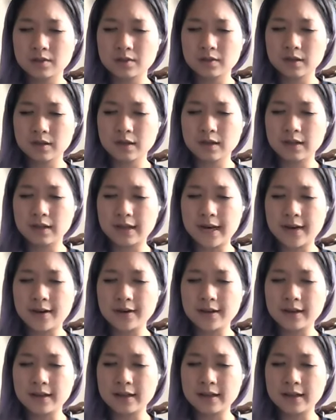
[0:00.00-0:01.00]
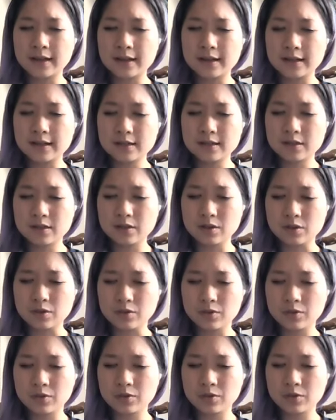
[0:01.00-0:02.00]
Allowing that to
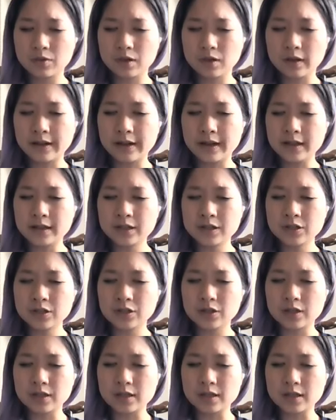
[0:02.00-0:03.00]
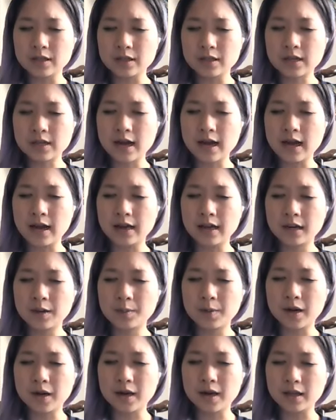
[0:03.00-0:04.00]
flood your entire
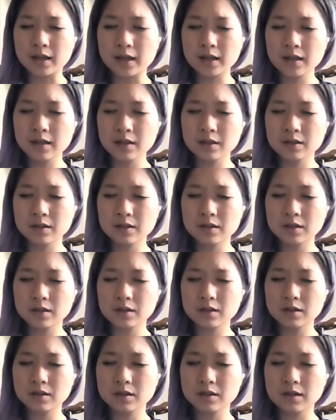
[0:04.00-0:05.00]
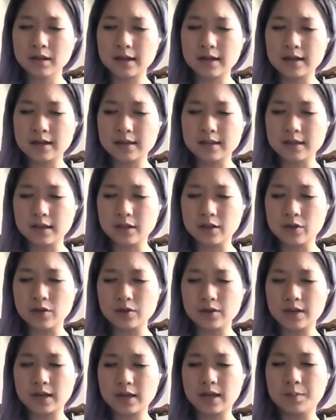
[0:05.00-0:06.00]
body as it
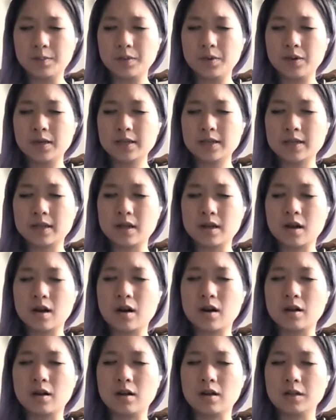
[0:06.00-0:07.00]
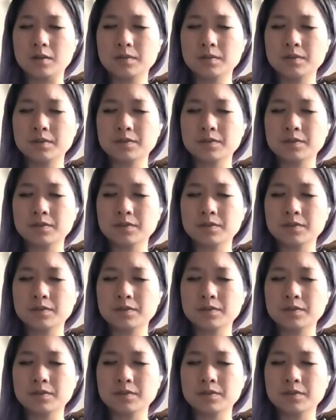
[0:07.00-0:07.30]
goes upwards in a column.